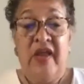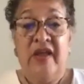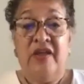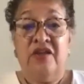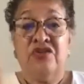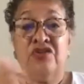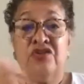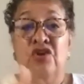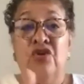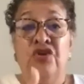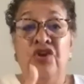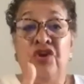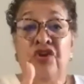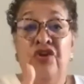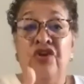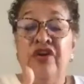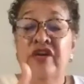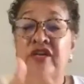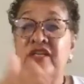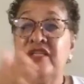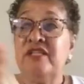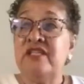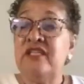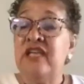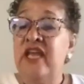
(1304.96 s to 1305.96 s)
So you're going
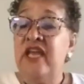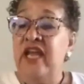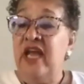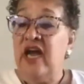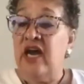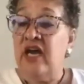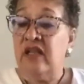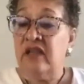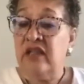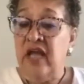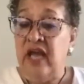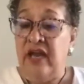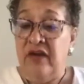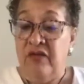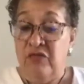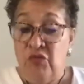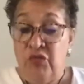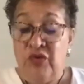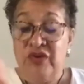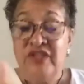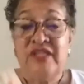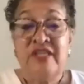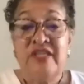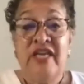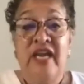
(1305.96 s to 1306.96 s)
to see a lot.
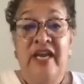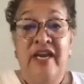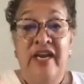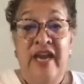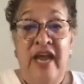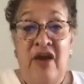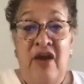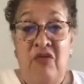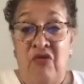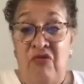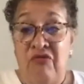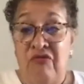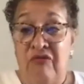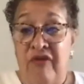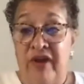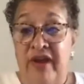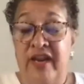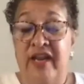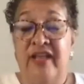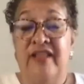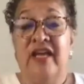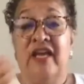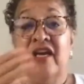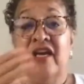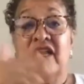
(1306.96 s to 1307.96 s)
We're seeing now
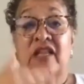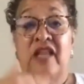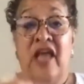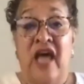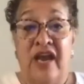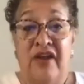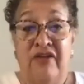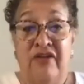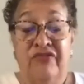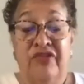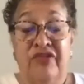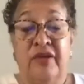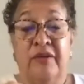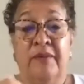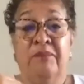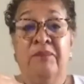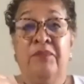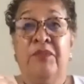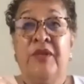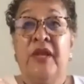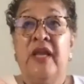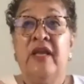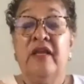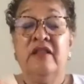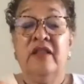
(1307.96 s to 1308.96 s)
already that a lot of
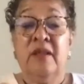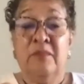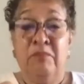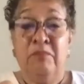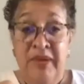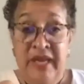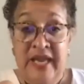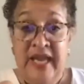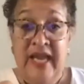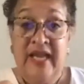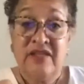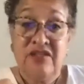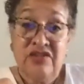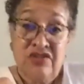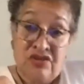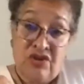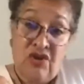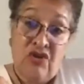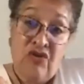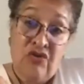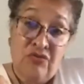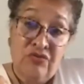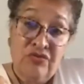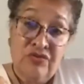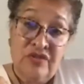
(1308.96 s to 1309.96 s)
the
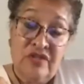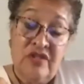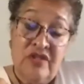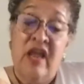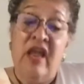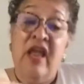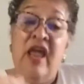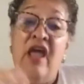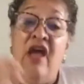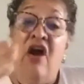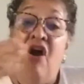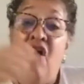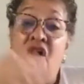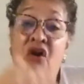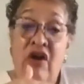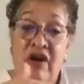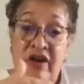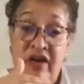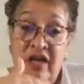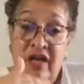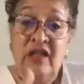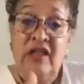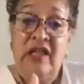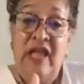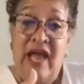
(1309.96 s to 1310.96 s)
PSOs are
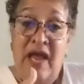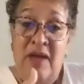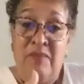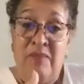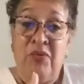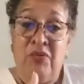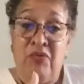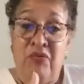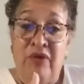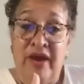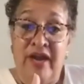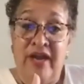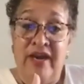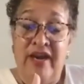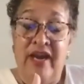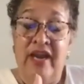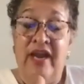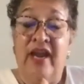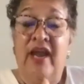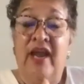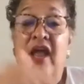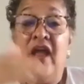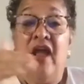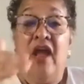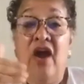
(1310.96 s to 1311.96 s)

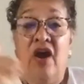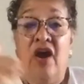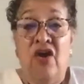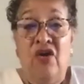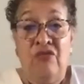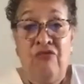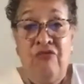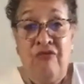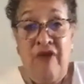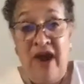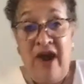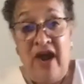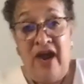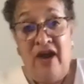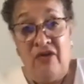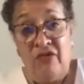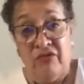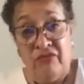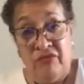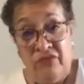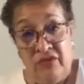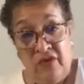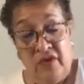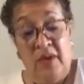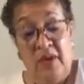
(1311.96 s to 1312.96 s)
collaborating
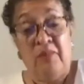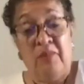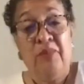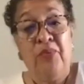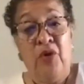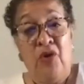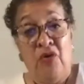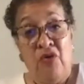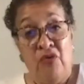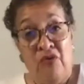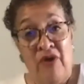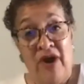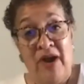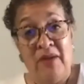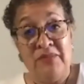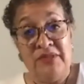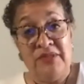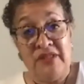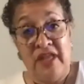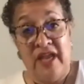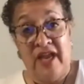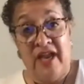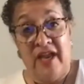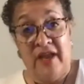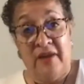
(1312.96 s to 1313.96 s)
around
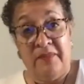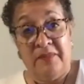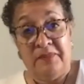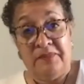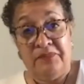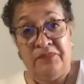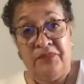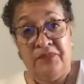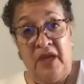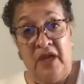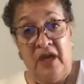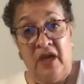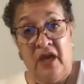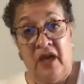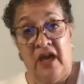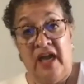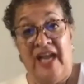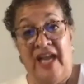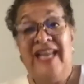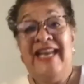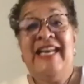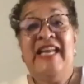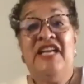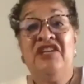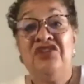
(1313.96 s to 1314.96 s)
programs that
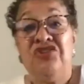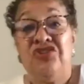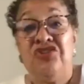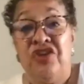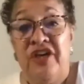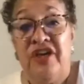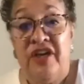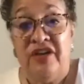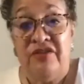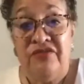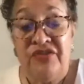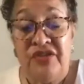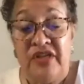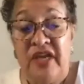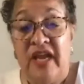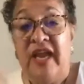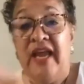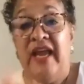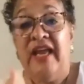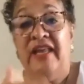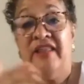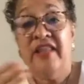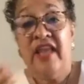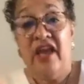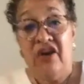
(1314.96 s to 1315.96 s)
initiatives
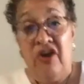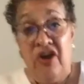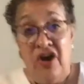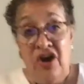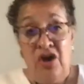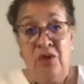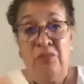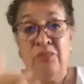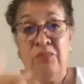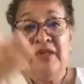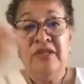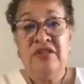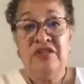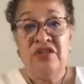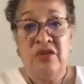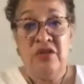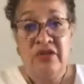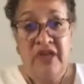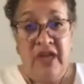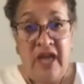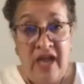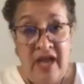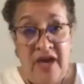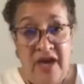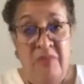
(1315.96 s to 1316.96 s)
that are helping to
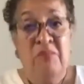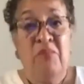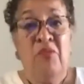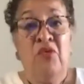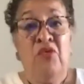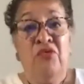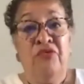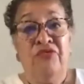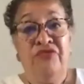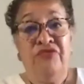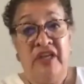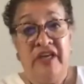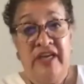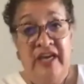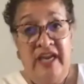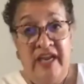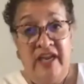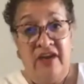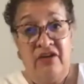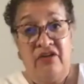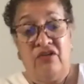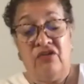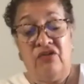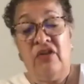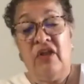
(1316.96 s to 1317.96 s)
kind of move the
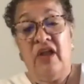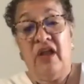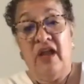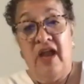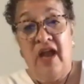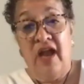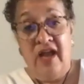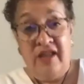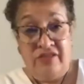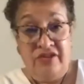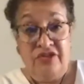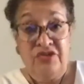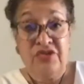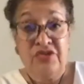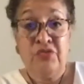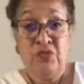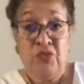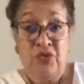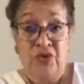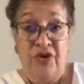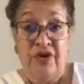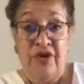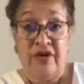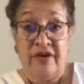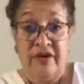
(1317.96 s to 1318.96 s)
needle on this
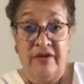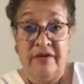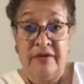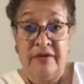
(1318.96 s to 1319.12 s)
work.